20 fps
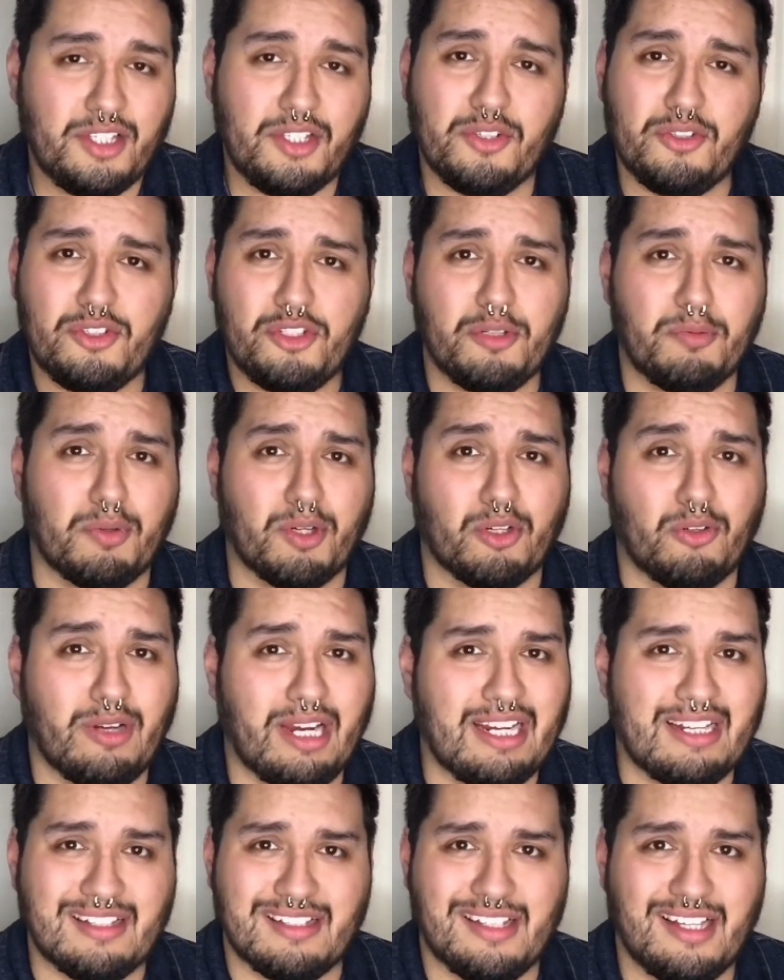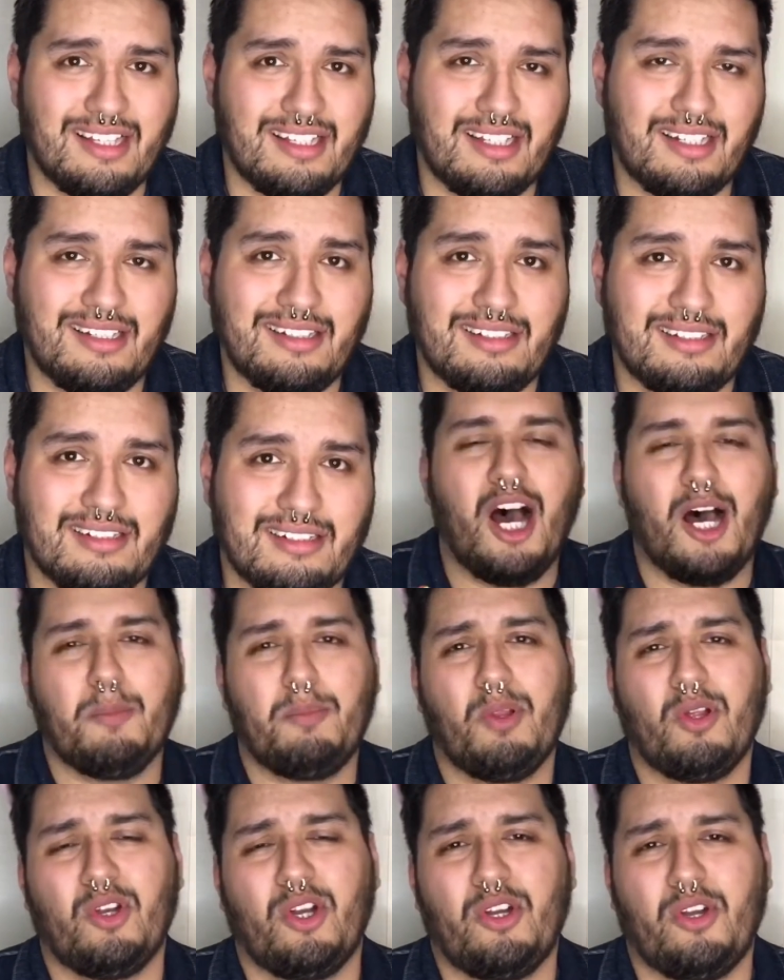YouTuber Gregzilla
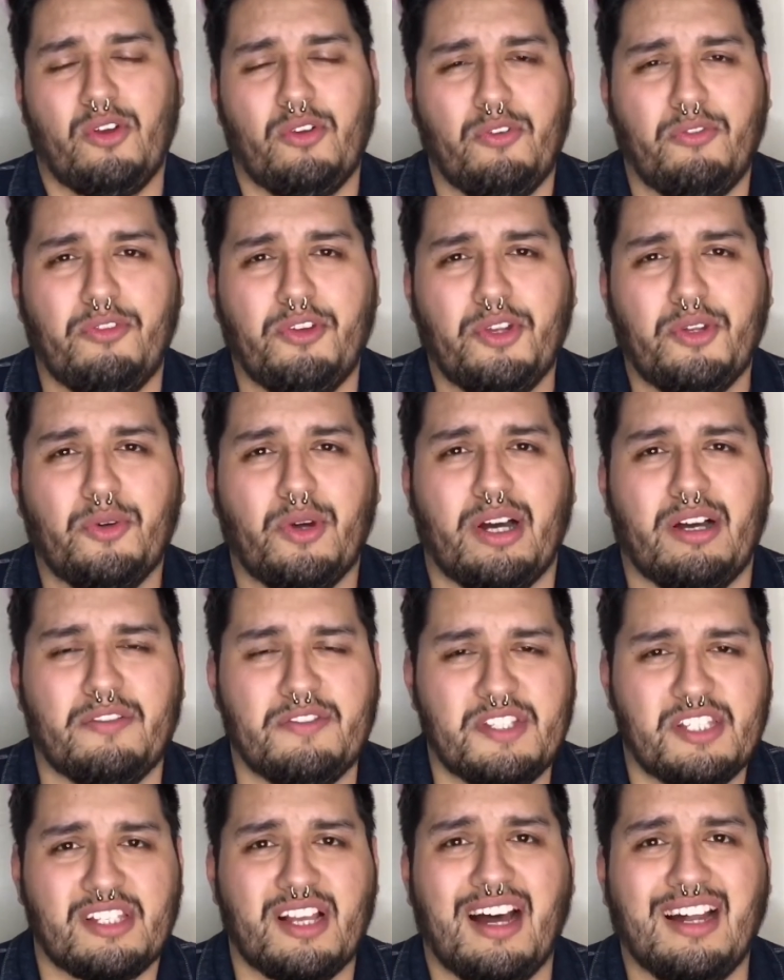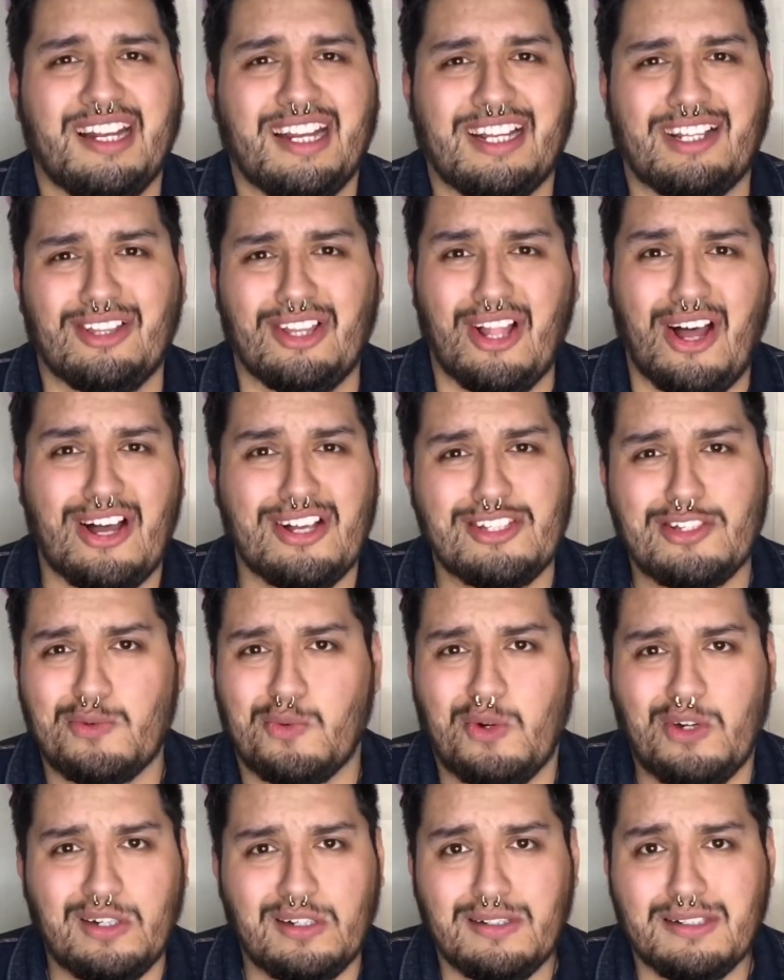uploaded a review of Sonic Lost
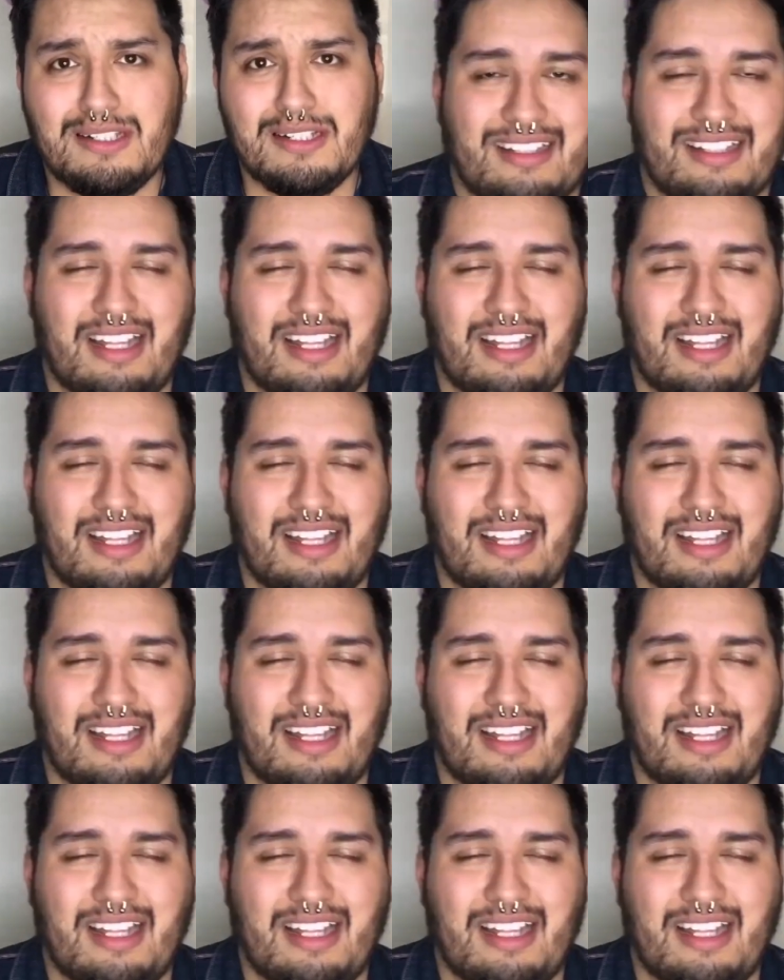World